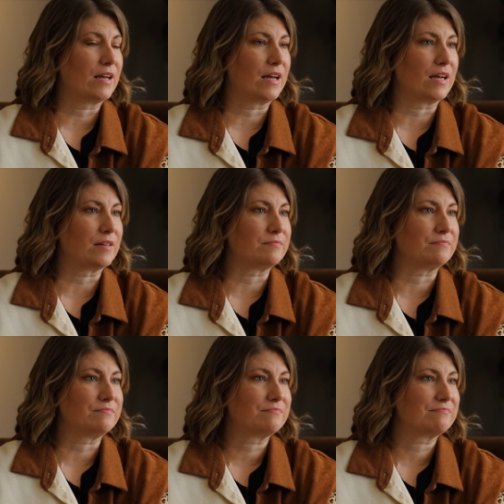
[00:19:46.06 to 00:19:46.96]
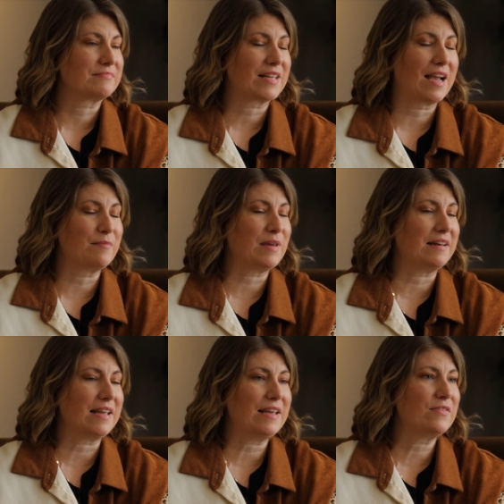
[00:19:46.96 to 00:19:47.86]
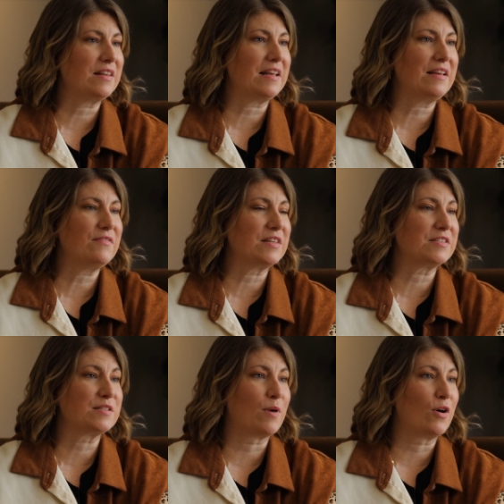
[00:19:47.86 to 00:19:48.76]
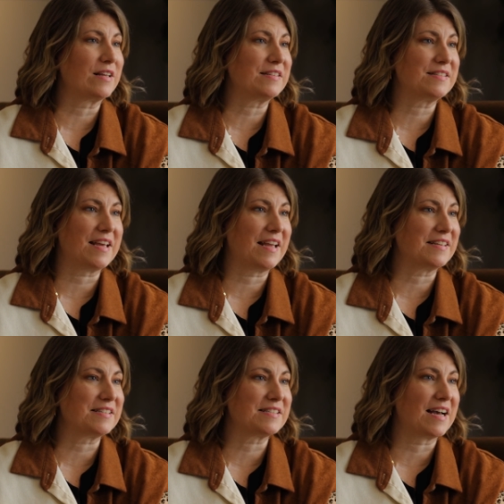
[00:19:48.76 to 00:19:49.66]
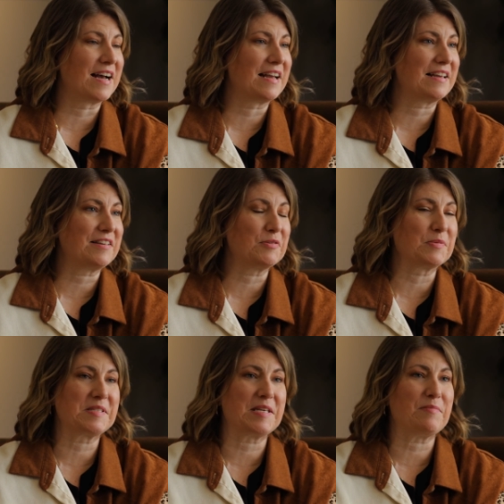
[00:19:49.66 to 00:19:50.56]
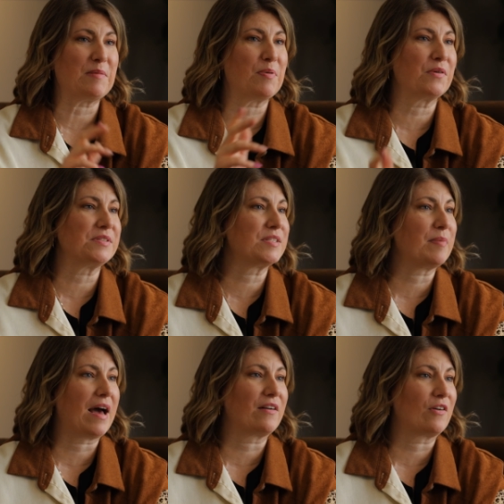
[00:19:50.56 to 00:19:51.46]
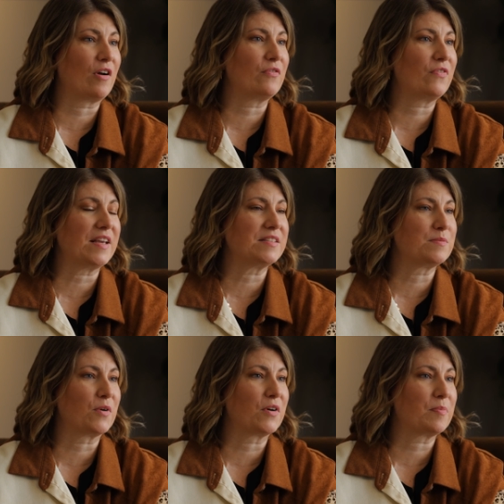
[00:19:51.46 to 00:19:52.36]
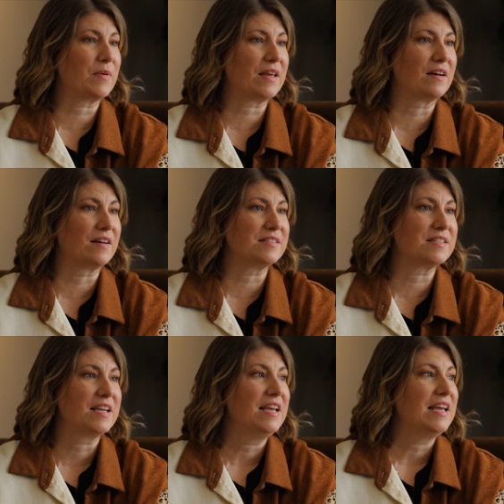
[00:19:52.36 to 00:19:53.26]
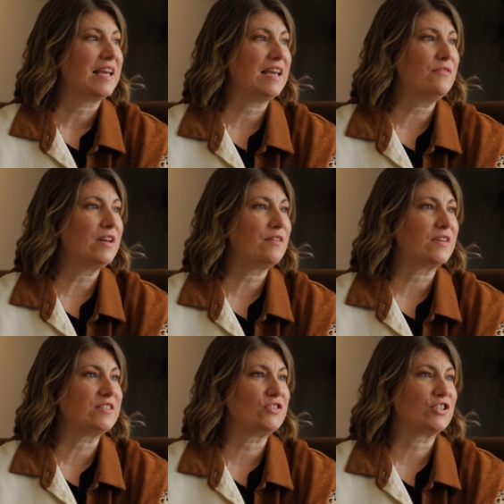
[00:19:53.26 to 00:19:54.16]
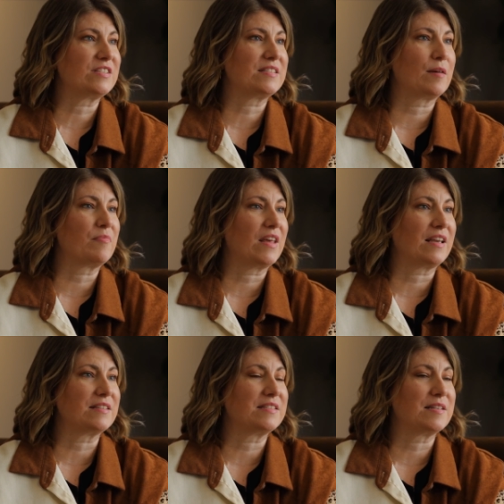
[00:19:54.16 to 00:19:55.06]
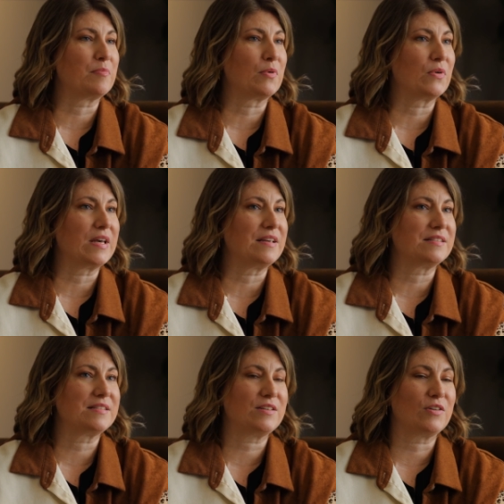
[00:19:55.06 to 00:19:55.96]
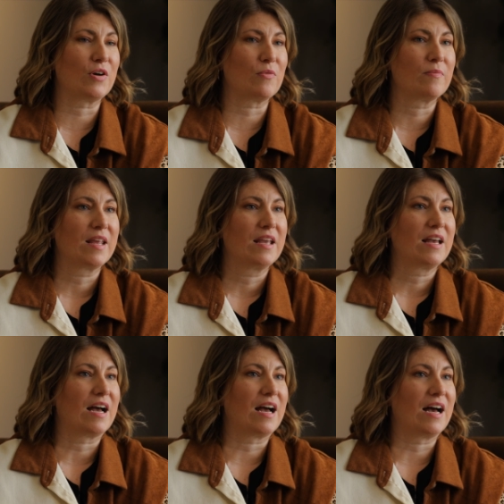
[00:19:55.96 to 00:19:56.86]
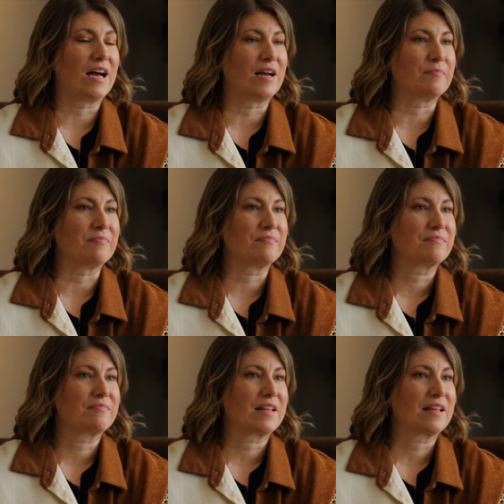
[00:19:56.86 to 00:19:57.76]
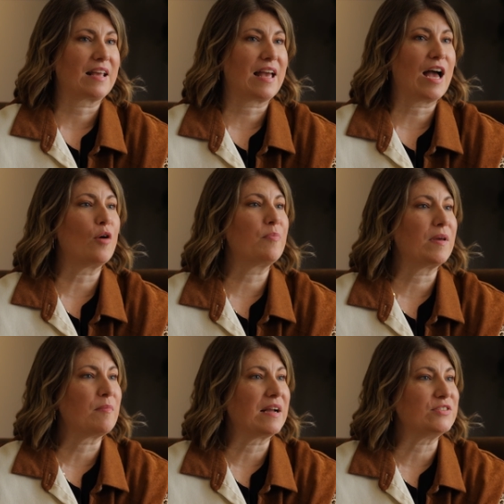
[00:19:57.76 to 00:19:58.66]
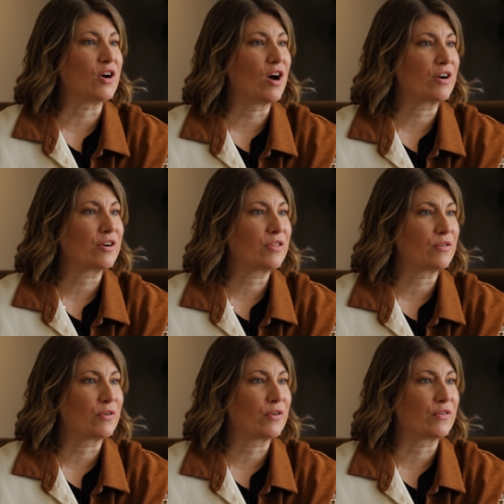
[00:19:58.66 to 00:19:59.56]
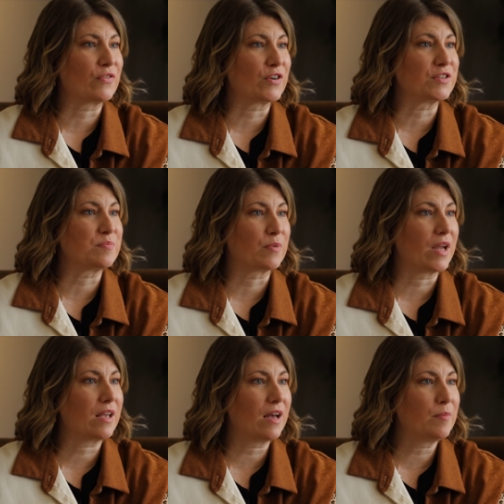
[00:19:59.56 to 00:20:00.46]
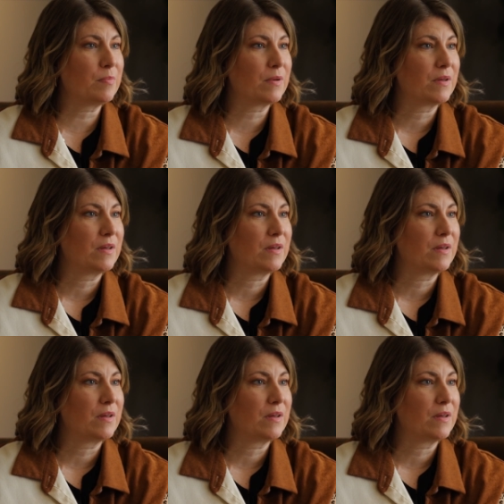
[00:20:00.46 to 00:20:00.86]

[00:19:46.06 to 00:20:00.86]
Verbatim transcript: Um, yeah. I mean, even even the smallest things. I you'll see me post about it on Facebook because even if it's just something as simple as you know, um, helping my daughter through her first breakup,